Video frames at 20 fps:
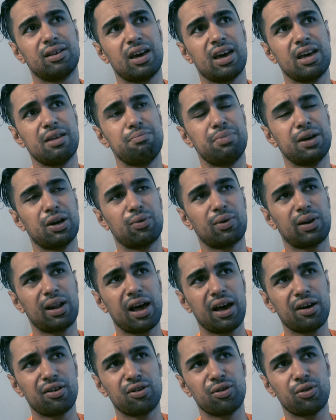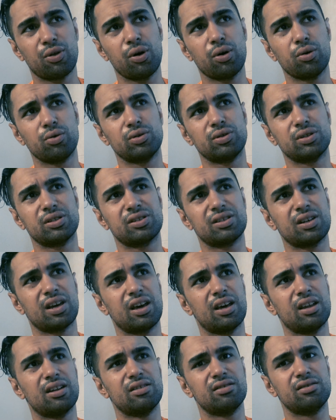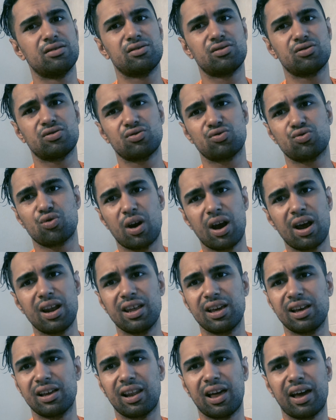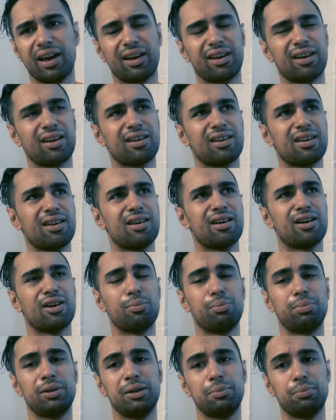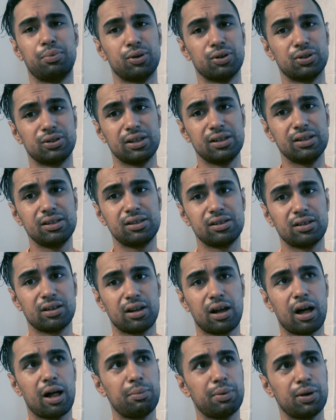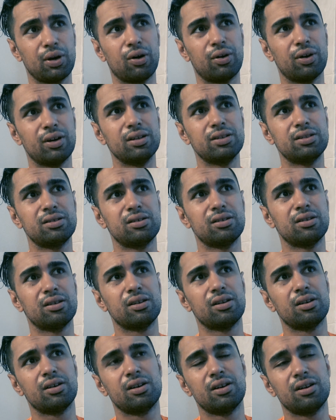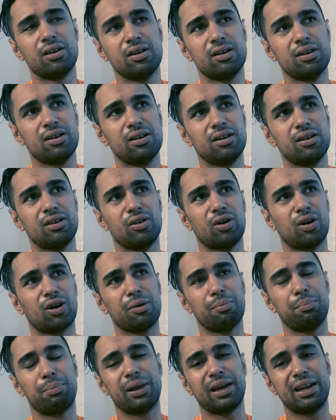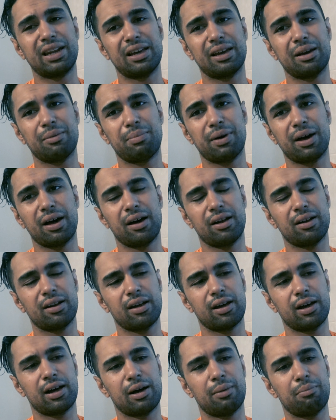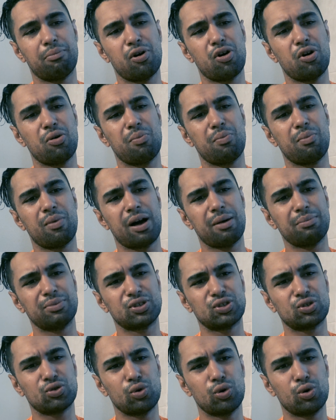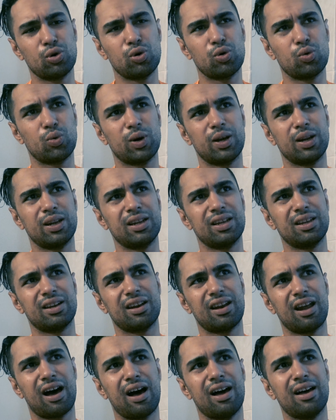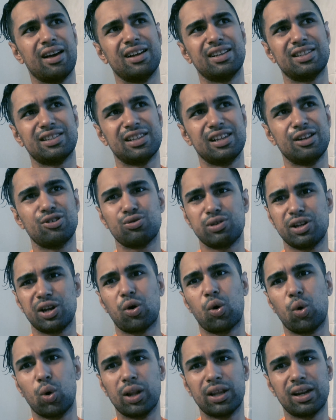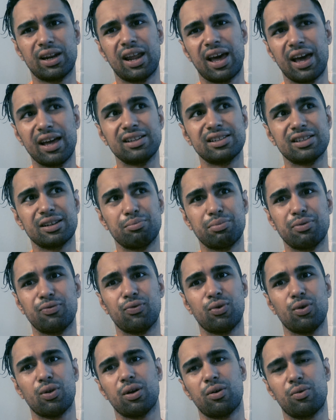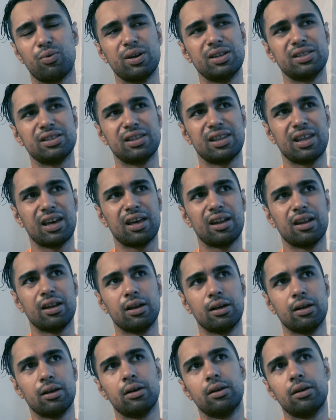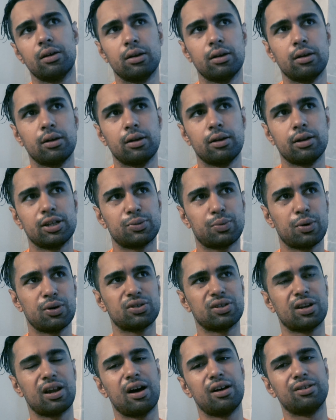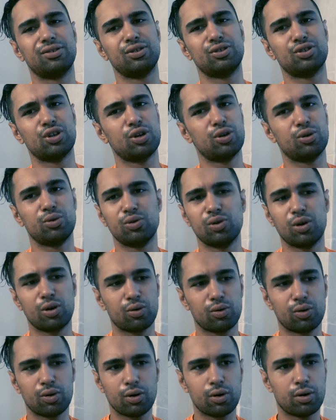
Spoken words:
and being reliant on those and training like complete pussies, I'll be honest, complaining about I'm sore when it's literally called an enhancer for the reason that it's supposed to enhance you, so you're not